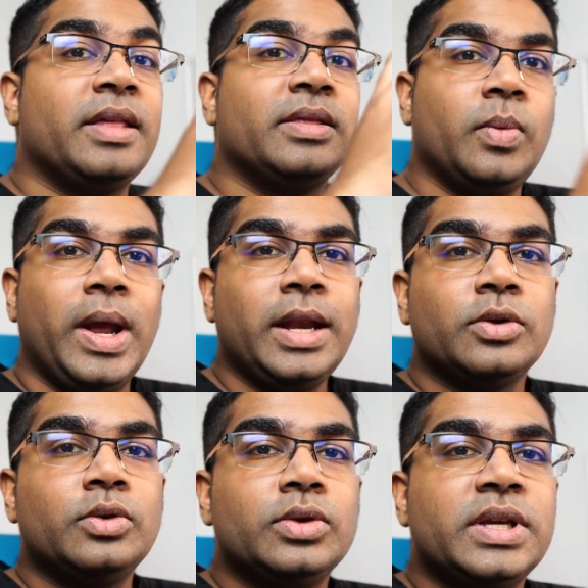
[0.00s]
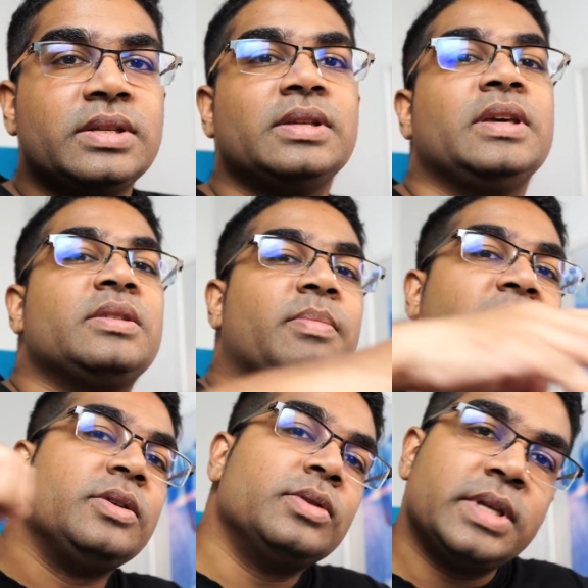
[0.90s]
And the way to do this is
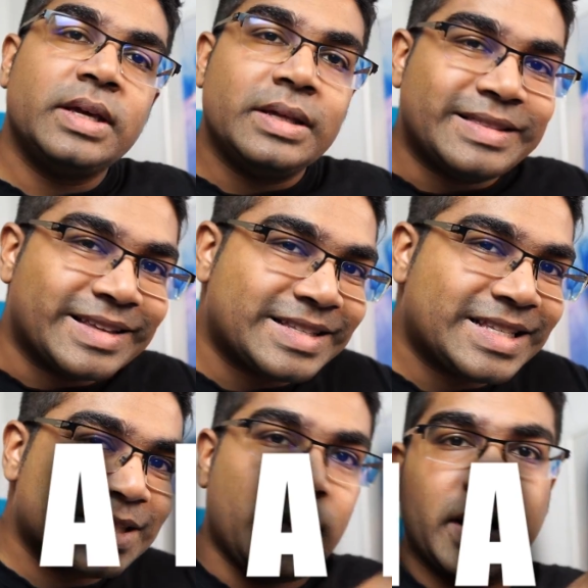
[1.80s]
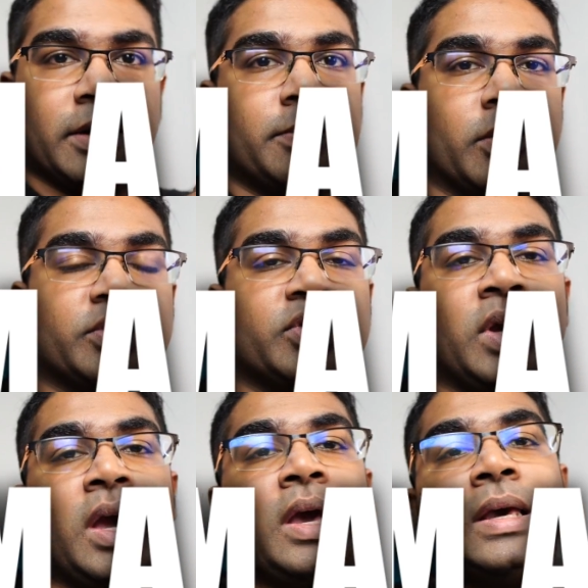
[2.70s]
by using the SMART approach.
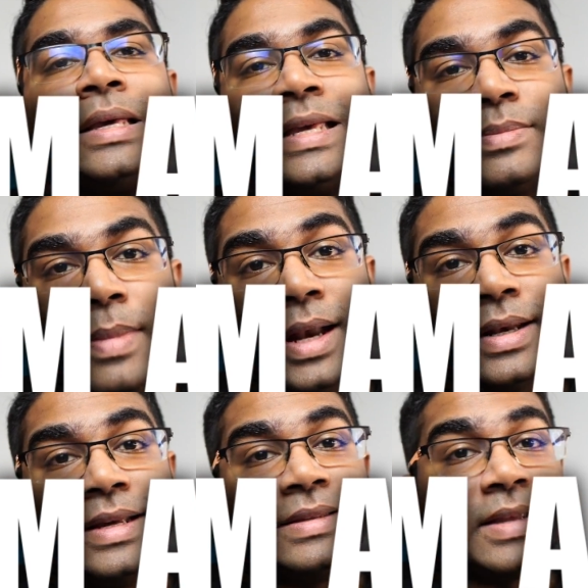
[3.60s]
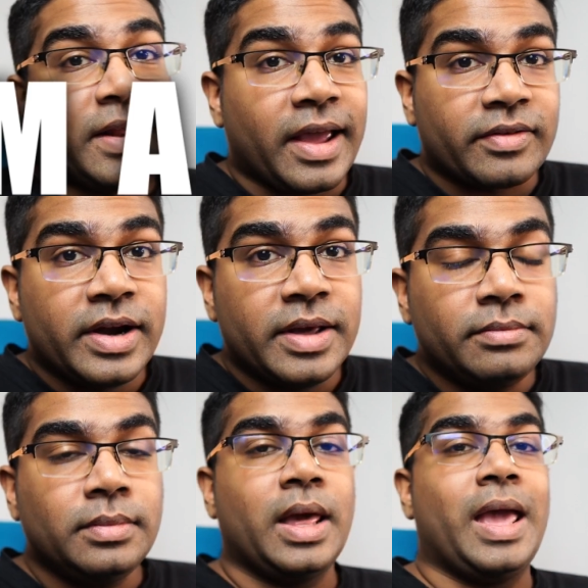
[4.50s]
SMART is an
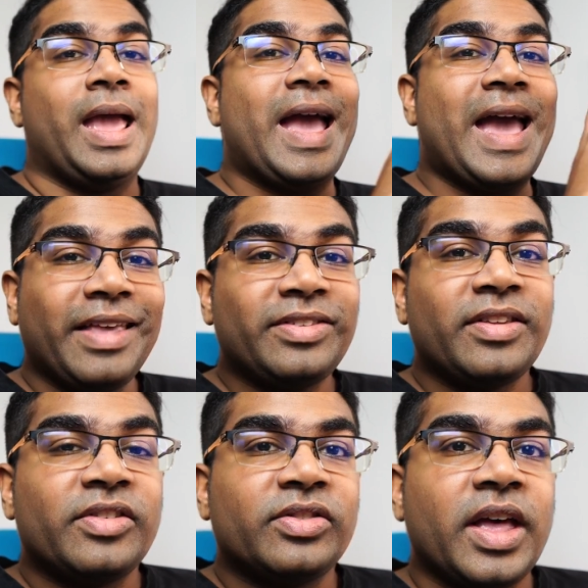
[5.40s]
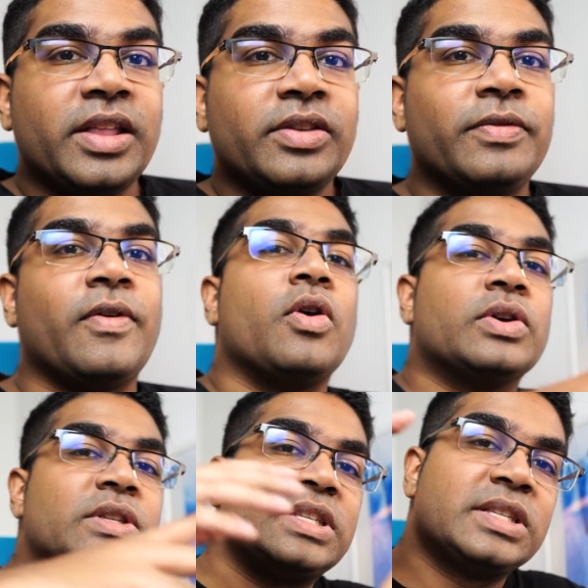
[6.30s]
acronym. S stands for
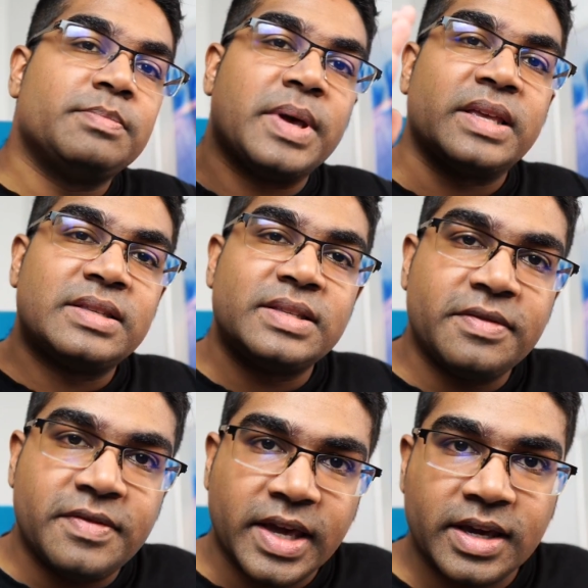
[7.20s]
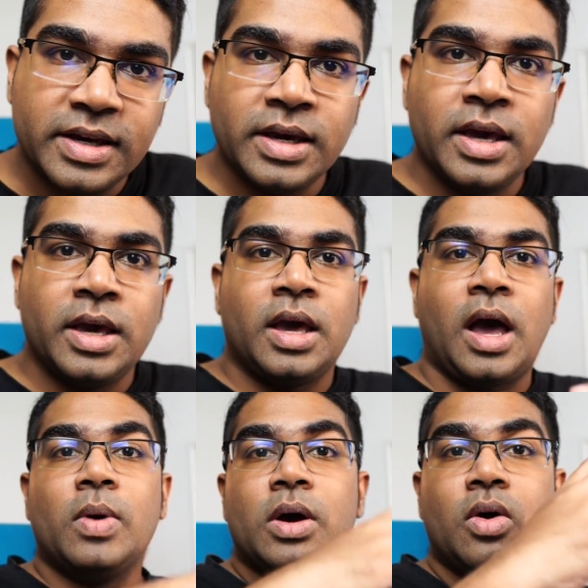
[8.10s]
specific.
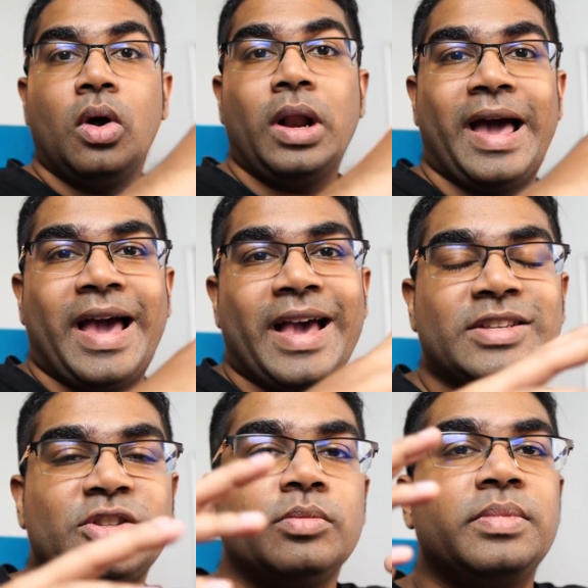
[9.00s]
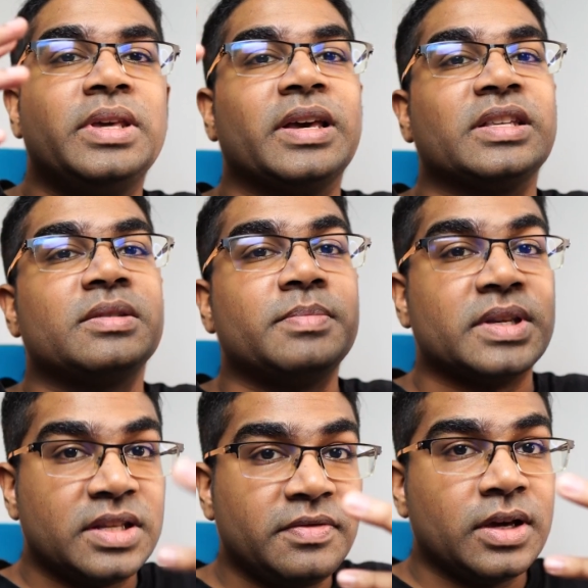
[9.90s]
Our goal has to be a
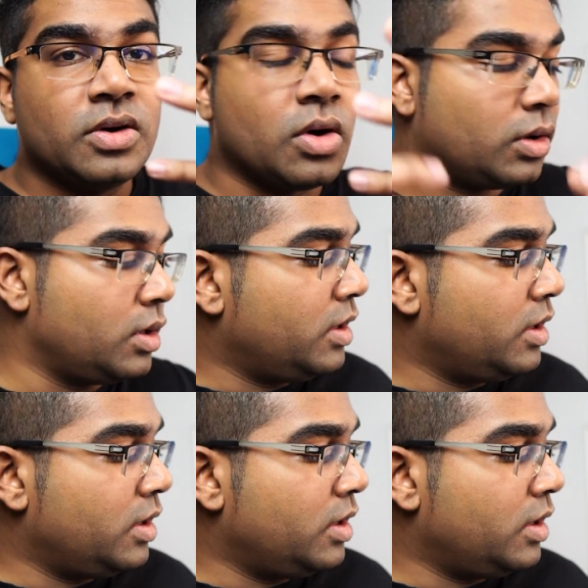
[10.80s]
specific goal.